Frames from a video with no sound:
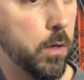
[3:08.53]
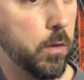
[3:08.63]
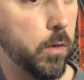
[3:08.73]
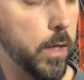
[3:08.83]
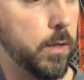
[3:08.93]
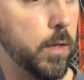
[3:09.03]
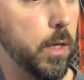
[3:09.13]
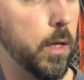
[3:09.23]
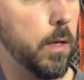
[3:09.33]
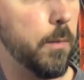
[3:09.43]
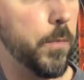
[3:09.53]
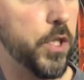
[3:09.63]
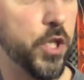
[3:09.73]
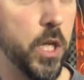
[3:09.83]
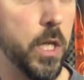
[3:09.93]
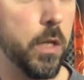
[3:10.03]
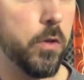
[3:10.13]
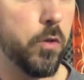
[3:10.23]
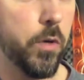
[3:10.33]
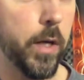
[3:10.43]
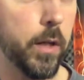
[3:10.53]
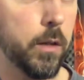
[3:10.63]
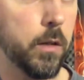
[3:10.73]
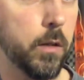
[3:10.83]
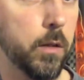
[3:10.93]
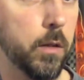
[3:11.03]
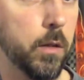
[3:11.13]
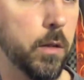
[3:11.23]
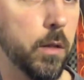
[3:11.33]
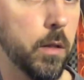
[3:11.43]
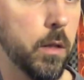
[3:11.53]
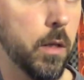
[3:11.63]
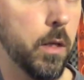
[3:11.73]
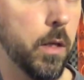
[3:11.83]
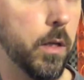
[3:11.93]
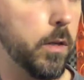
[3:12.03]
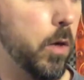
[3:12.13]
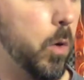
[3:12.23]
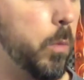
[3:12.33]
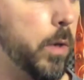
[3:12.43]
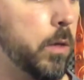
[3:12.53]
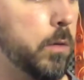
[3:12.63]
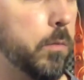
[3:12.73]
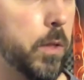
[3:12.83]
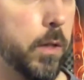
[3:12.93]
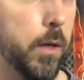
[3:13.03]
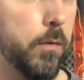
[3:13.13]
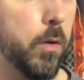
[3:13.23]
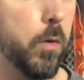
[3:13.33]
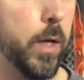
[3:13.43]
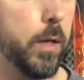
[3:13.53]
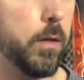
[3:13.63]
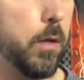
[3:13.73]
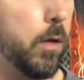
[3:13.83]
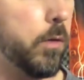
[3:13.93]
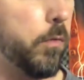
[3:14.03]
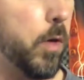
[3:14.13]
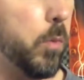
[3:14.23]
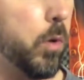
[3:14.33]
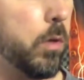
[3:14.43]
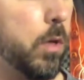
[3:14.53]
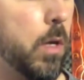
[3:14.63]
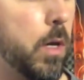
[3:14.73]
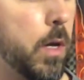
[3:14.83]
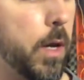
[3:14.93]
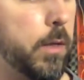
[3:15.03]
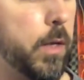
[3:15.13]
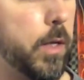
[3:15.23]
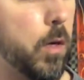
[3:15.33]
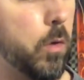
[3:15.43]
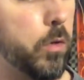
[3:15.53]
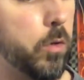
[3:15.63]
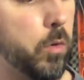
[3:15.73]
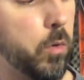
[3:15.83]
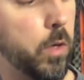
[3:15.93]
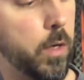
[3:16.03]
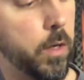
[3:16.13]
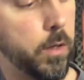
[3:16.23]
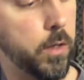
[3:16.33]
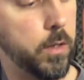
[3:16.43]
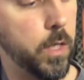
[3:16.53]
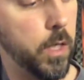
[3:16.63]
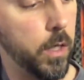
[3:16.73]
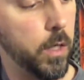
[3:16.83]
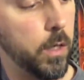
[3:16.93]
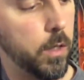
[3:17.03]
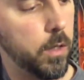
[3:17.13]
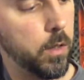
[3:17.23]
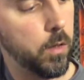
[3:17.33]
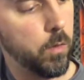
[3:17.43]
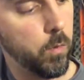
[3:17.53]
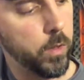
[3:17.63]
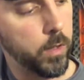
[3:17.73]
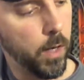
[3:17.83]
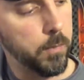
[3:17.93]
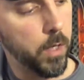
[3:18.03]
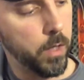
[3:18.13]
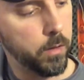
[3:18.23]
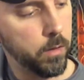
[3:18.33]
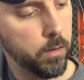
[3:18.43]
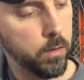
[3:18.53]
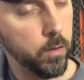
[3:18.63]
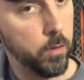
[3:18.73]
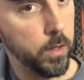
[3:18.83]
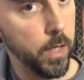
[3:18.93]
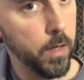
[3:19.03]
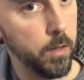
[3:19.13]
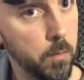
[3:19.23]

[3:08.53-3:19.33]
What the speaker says: So that's the G string, and it's open because I have no hand on the fretboard. And then I go to the D, which I'm not using that